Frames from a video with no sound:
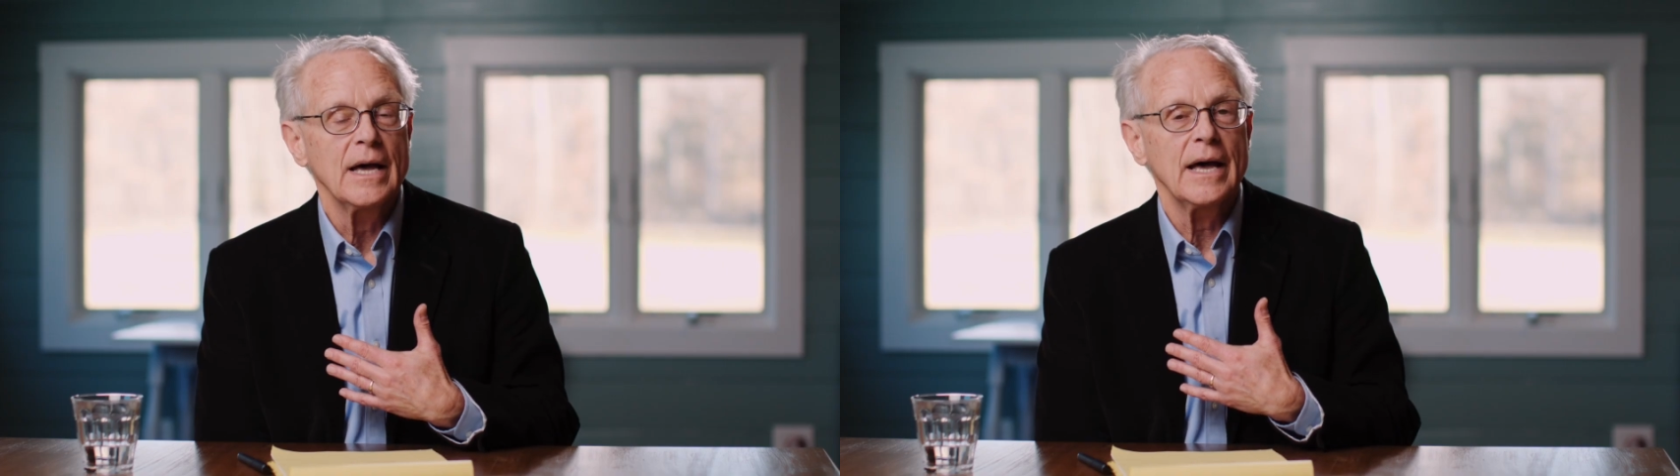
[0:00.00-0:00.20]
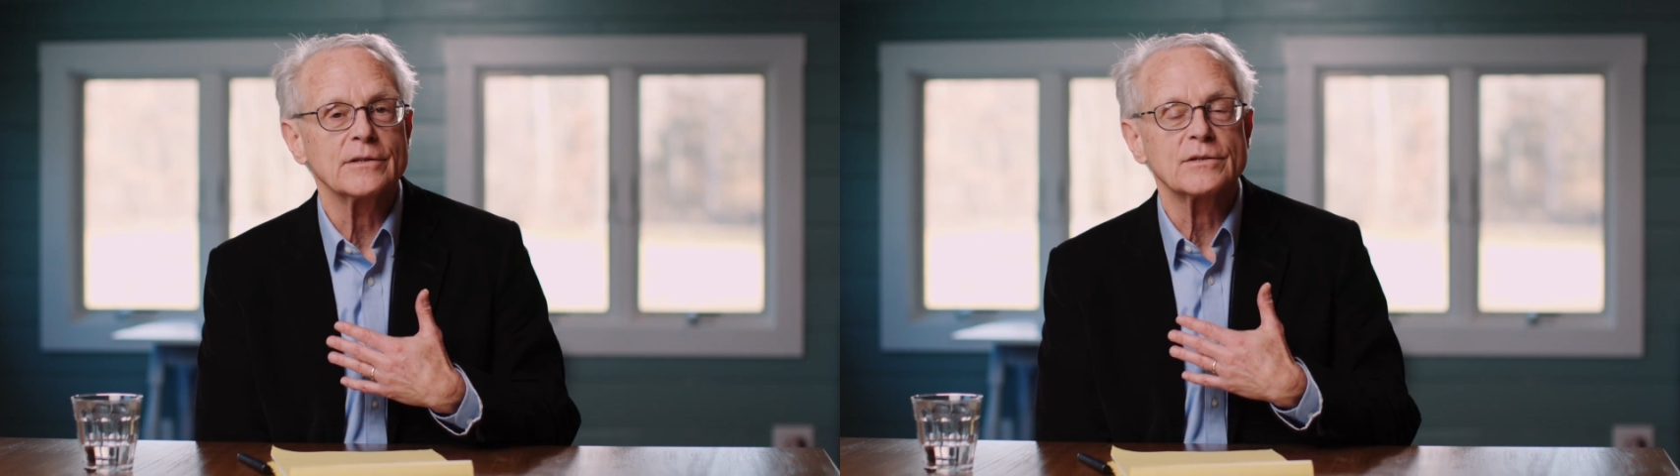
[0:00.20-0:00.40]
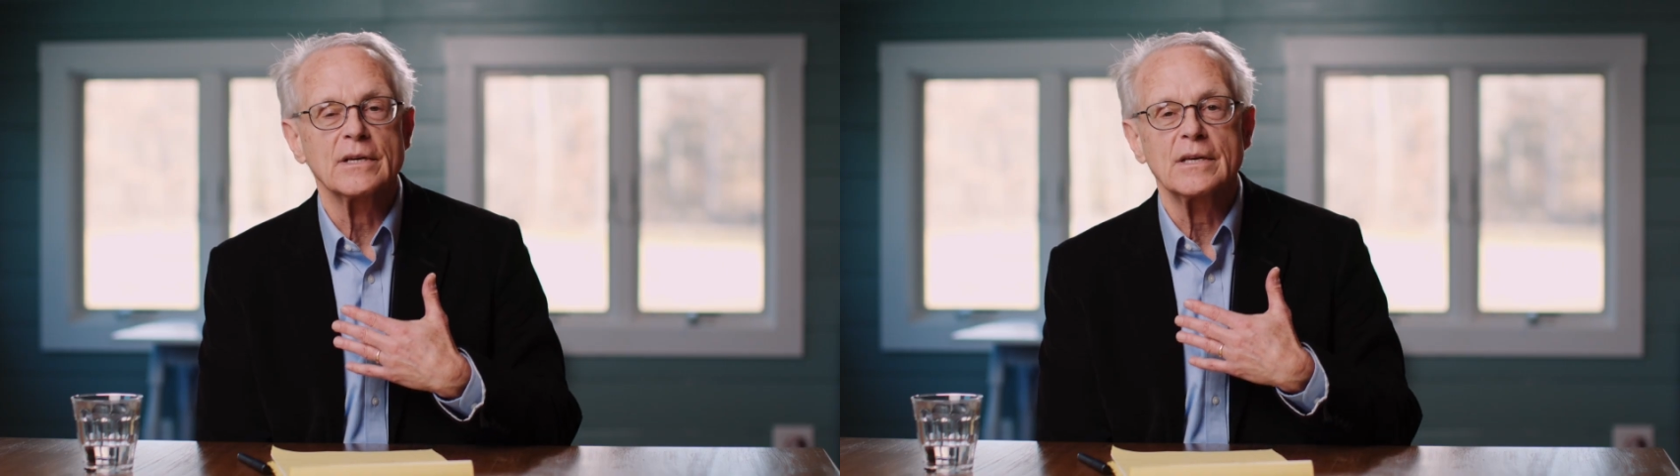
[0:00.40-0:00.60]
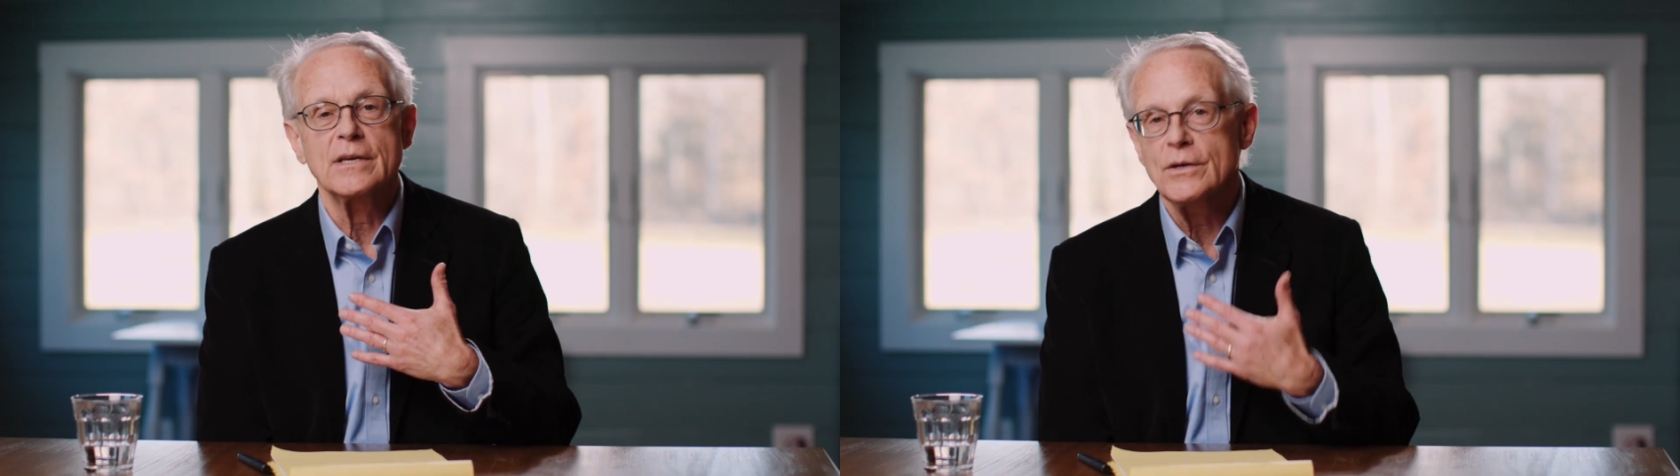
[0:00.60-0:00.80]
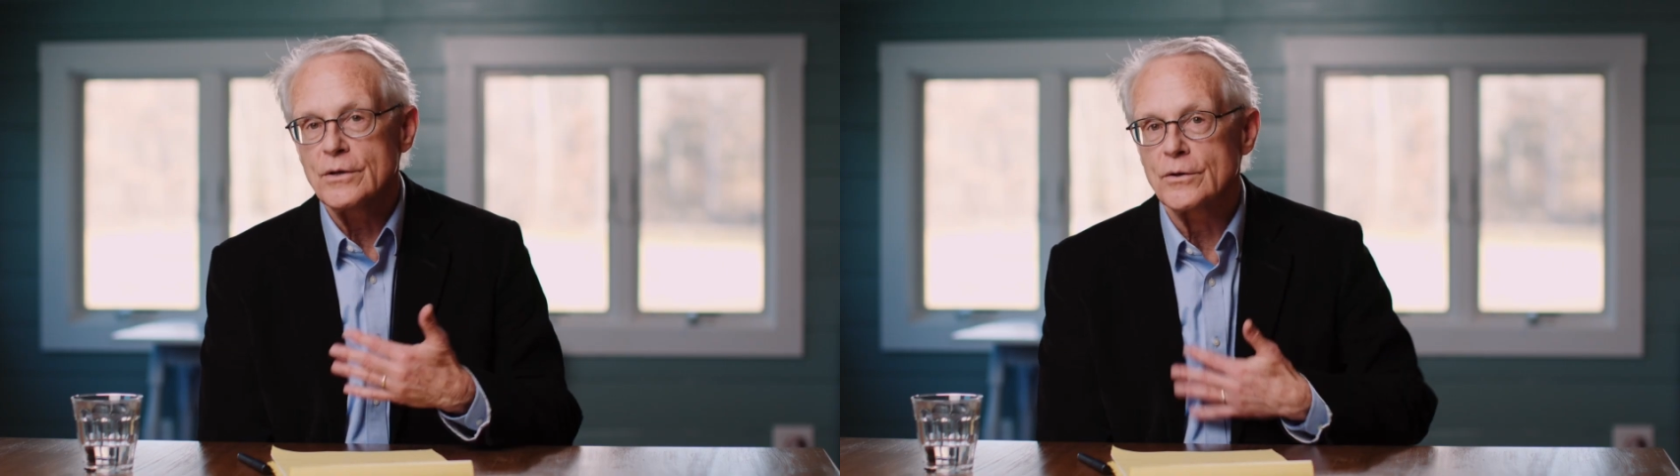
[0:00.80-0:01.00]
has
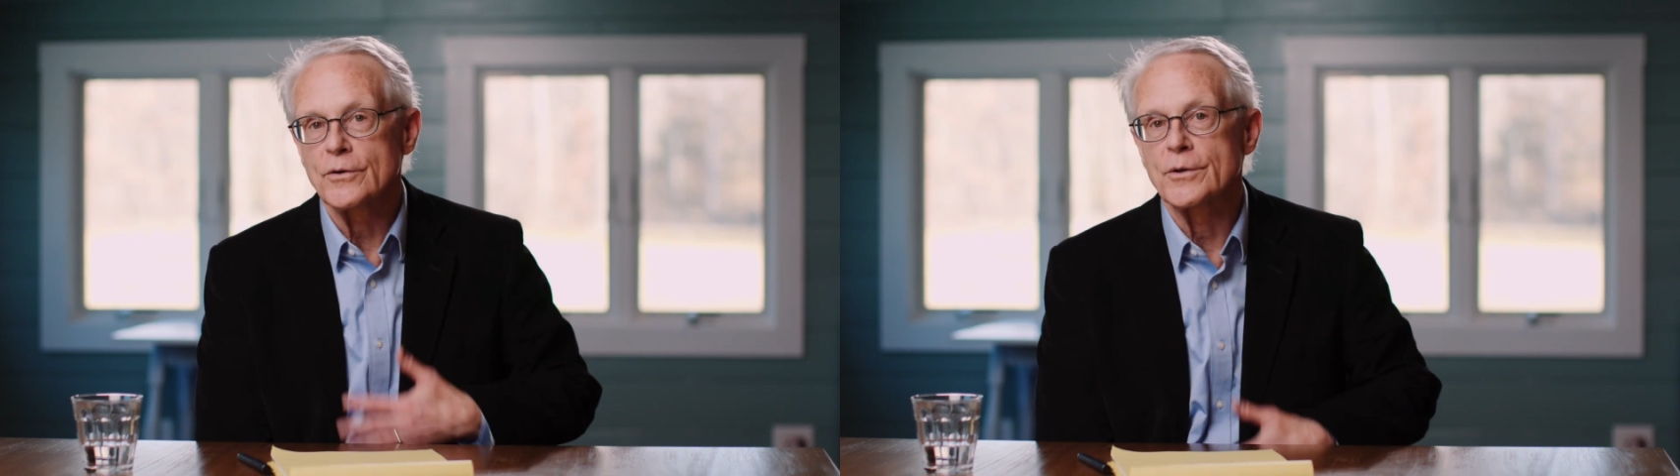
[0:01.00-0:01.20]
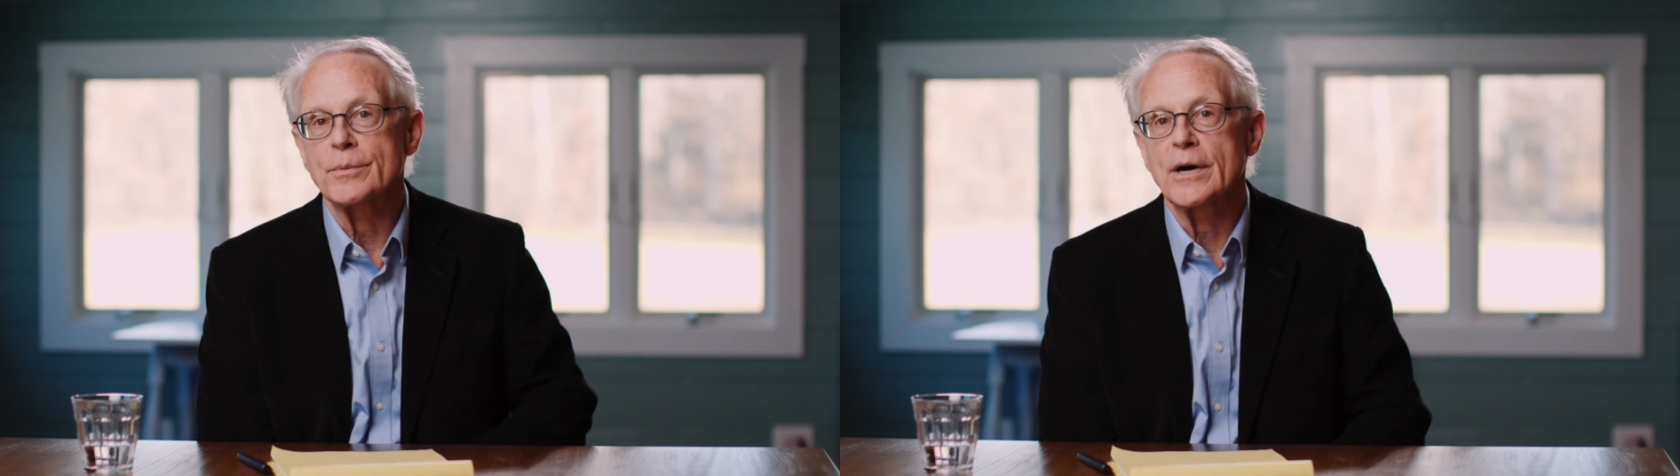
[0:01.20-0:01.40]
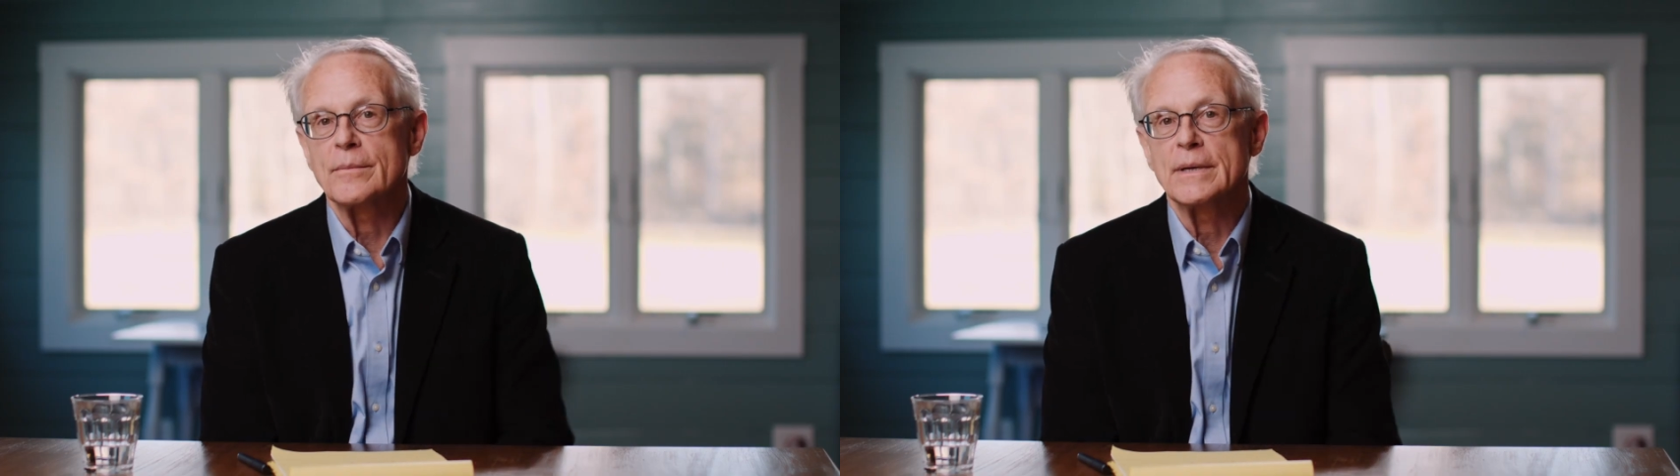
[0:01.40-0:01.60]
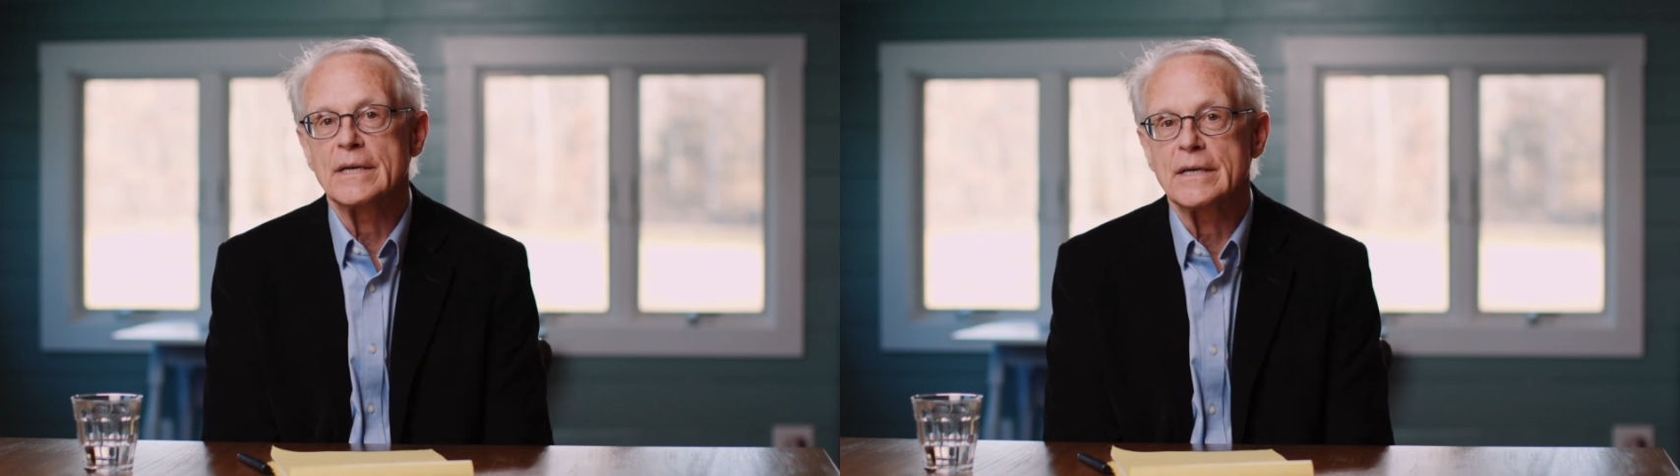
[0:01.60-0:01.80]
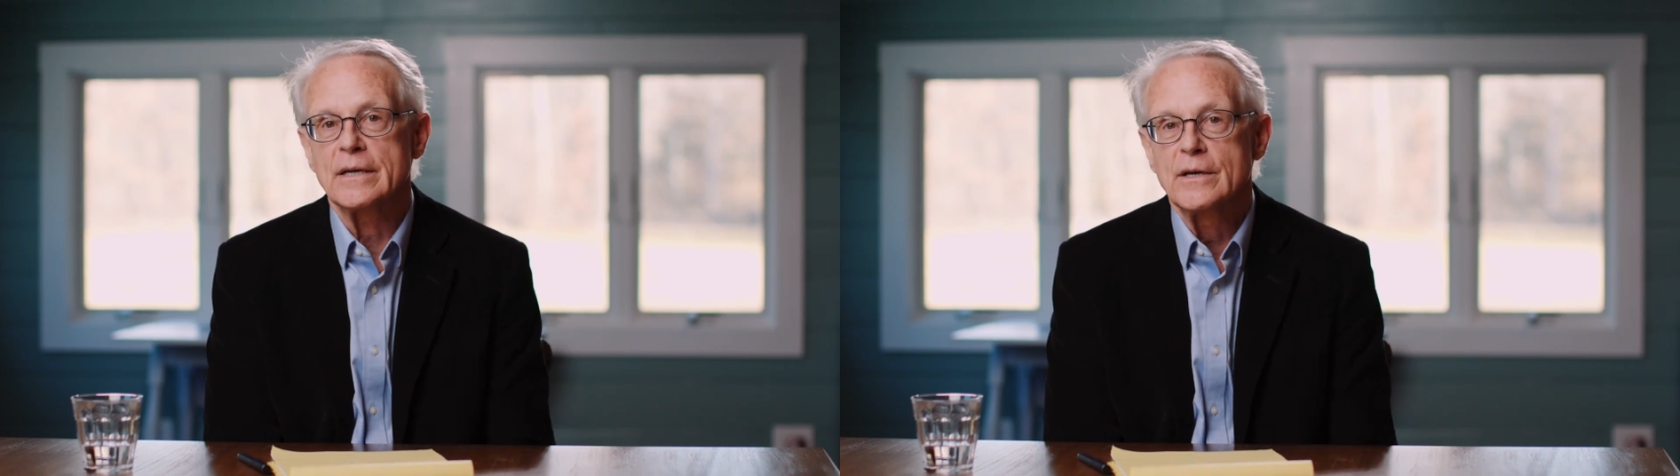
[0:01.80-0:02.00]
killed the prayer
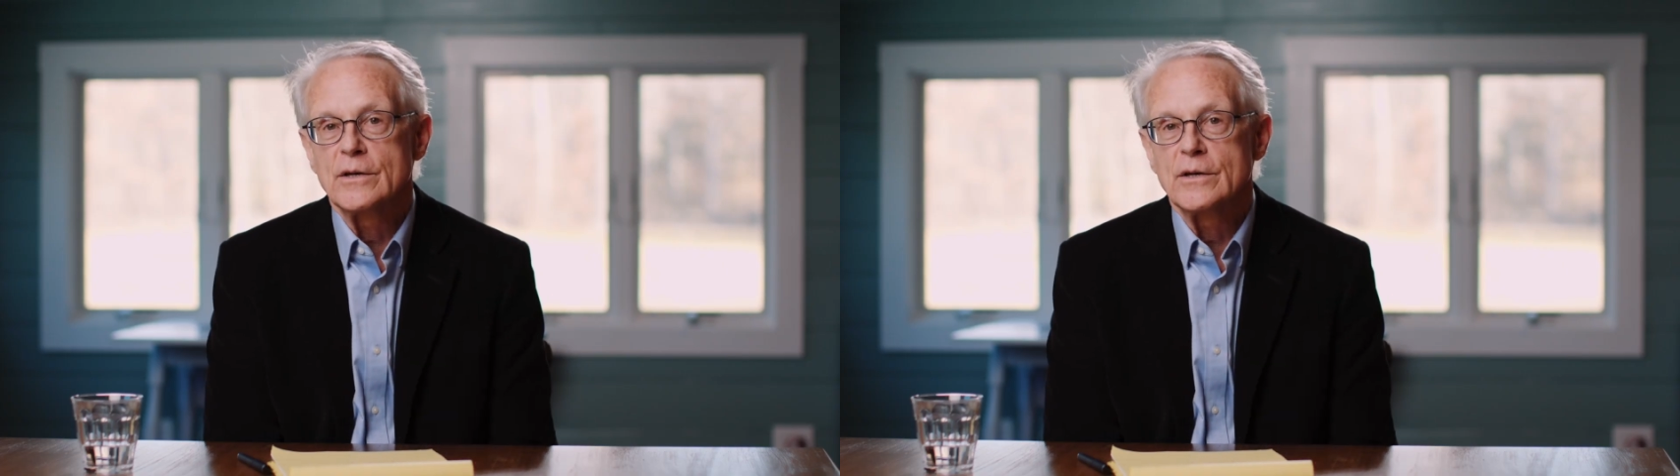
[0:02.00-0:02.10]
meeting.